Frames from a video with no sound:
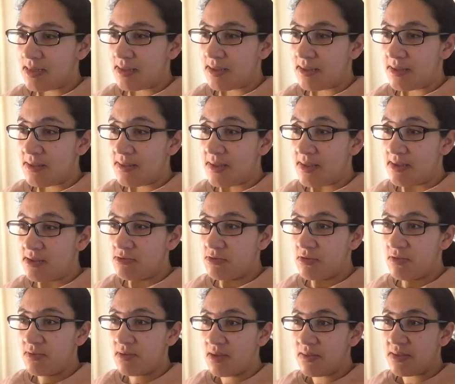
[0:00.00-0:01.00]
There's sort
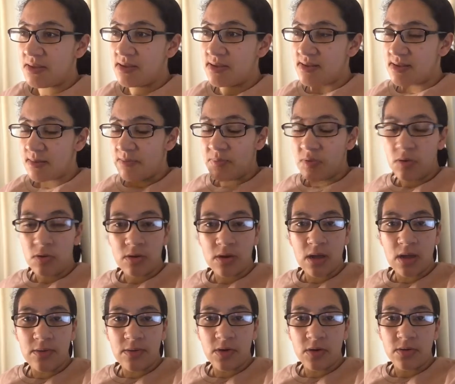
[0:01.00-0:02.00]
of like this subplot
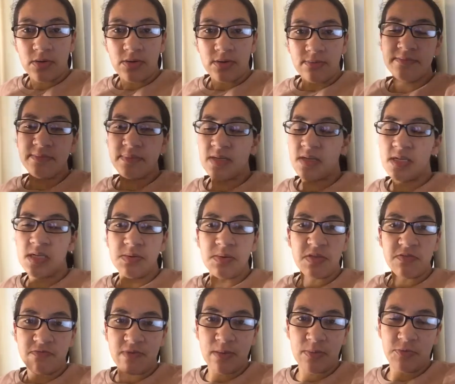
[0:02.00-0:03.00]
going on to do
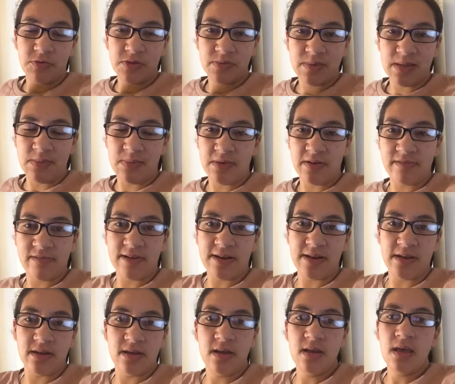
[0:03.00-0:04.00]
with rebels, people are trying
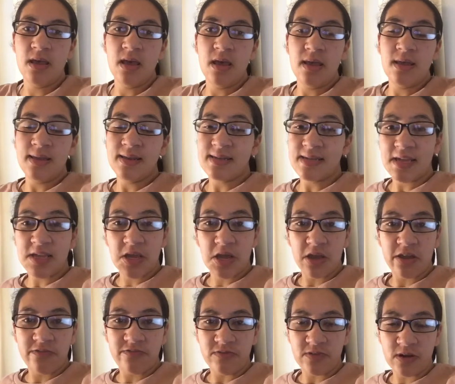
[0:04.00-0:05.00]
to take
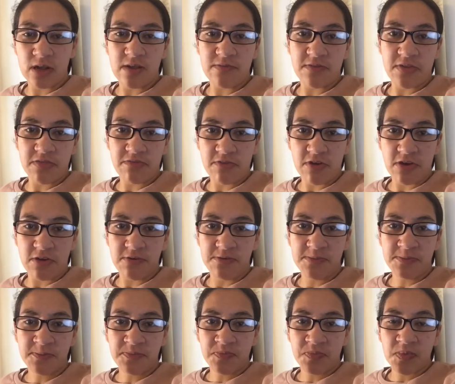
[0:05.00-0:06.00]
over and
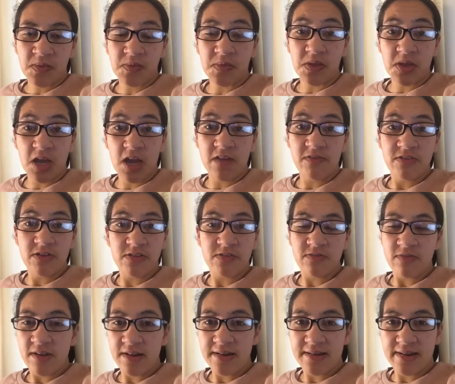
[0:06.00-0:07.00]
overthrow the current
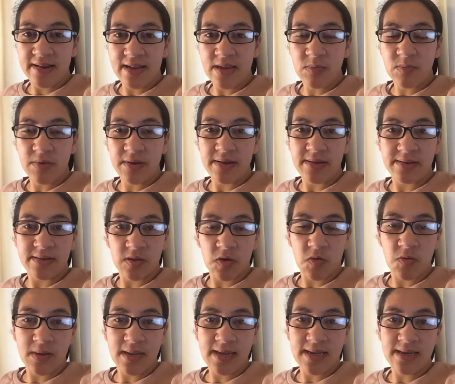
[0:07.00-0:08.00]
regime, which is the
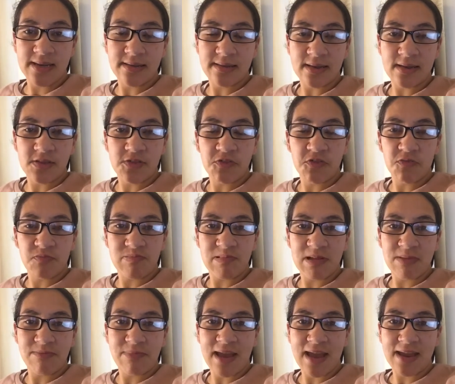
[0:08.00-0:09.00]
Queen's, and sort of
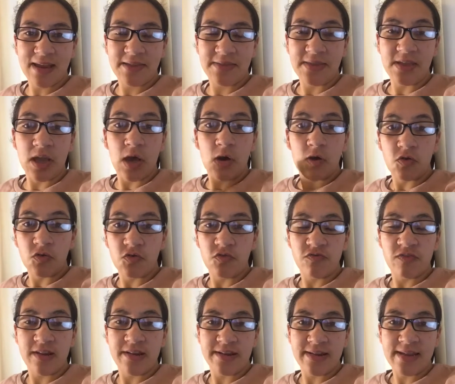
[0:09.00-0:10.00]
bring back the old
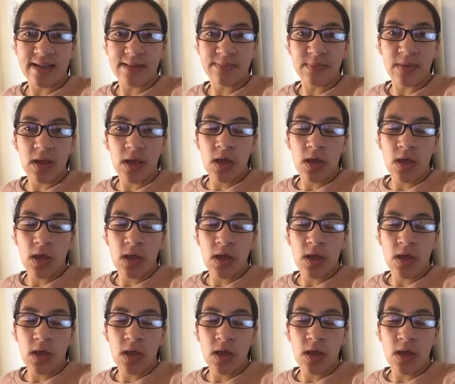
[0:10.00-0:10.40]
regime